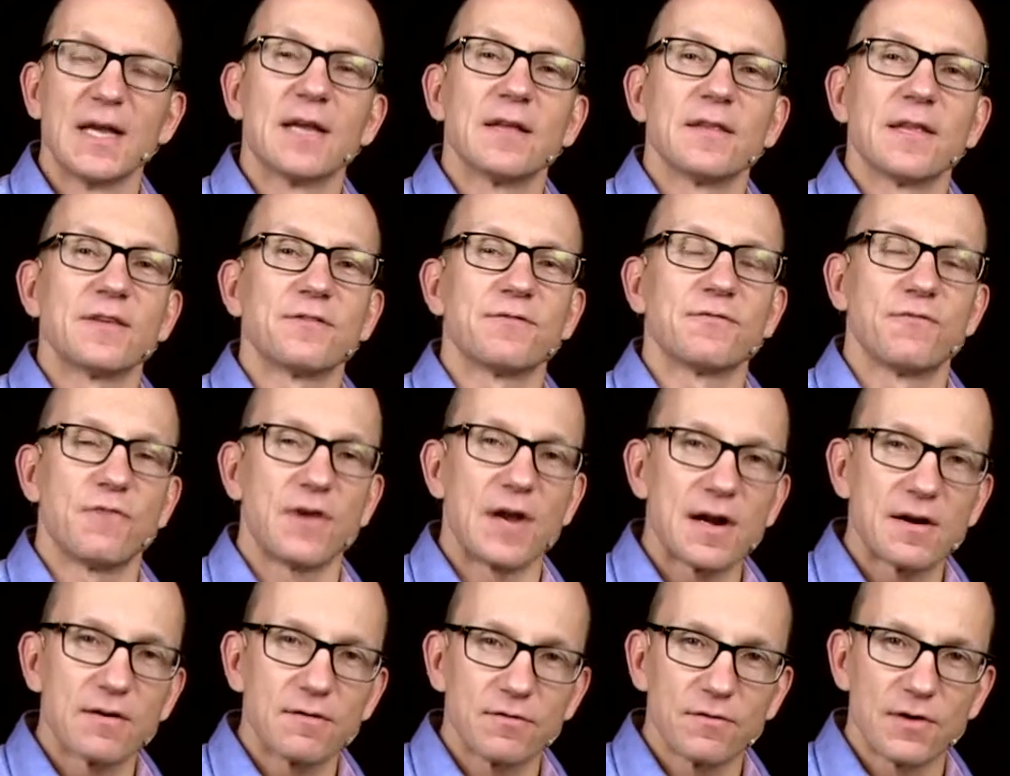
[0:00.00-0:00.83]
that's
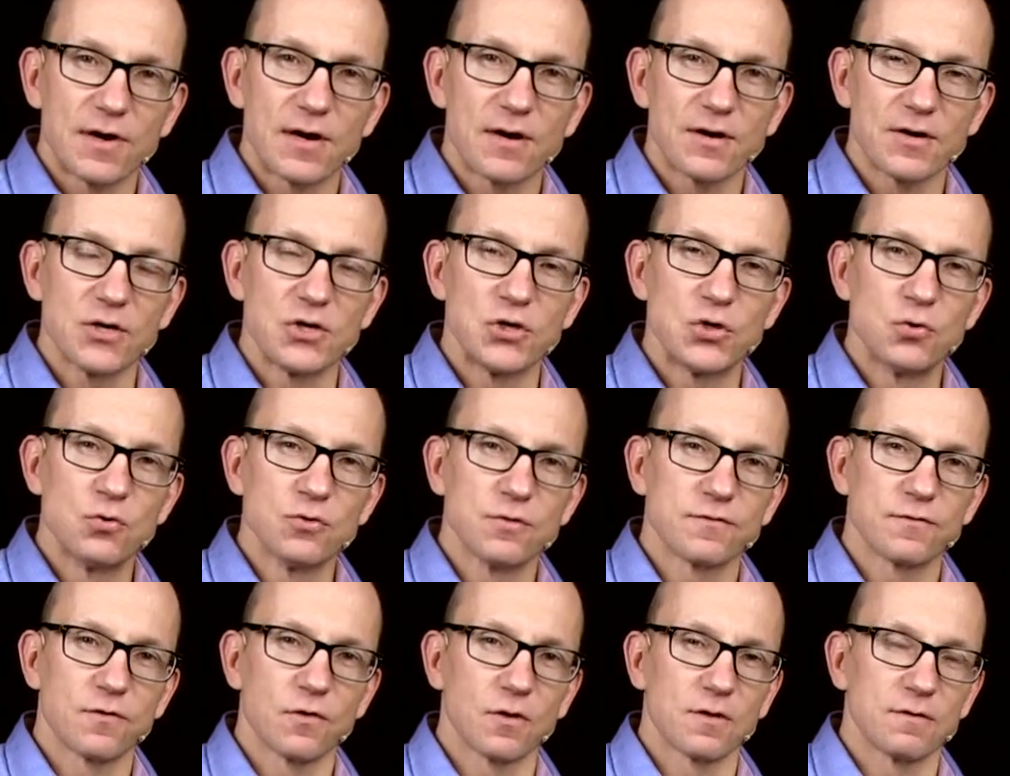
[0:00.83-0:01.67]
very, very
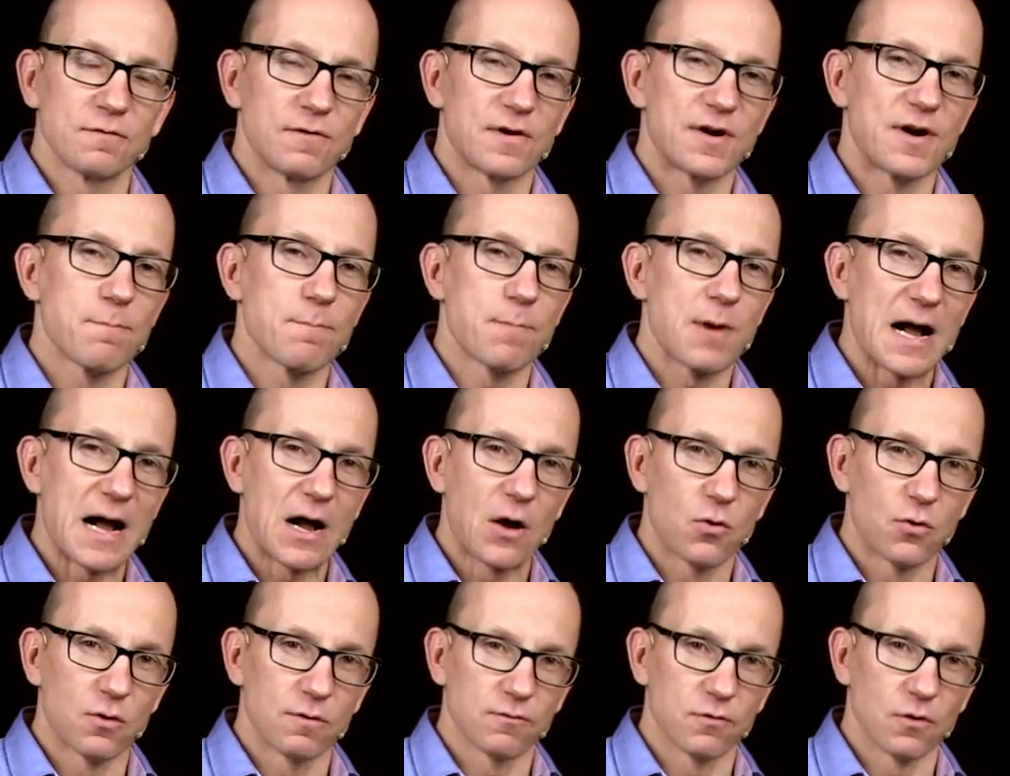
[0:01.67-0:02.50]
useful and very
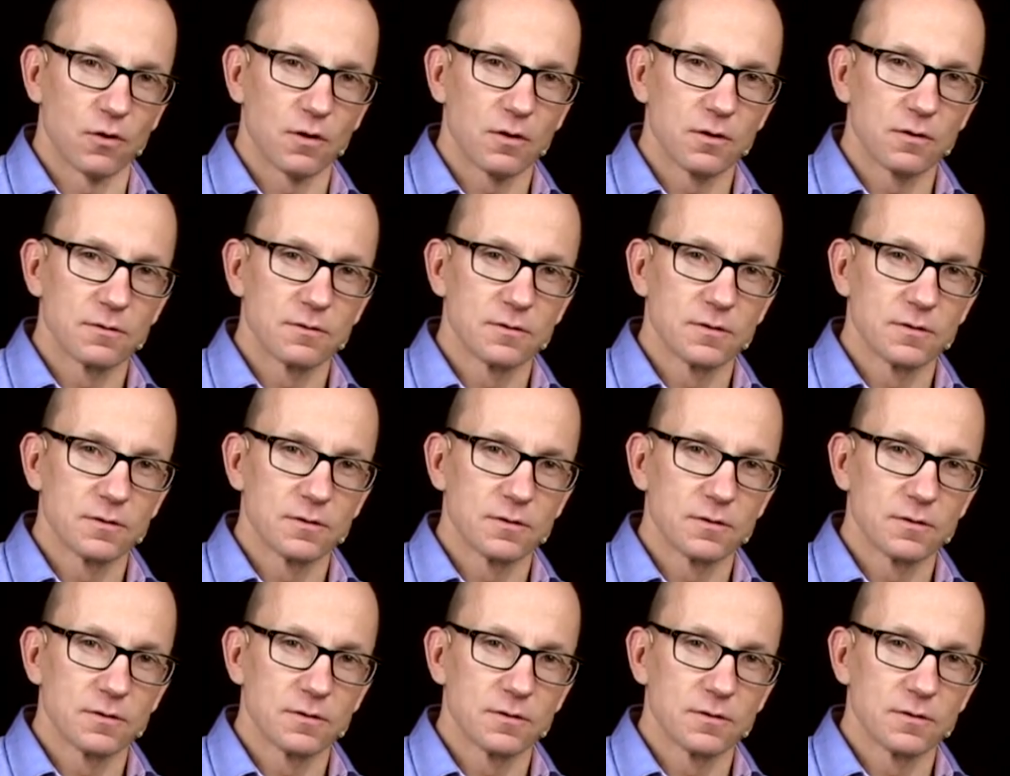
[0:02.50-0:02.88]
powerful.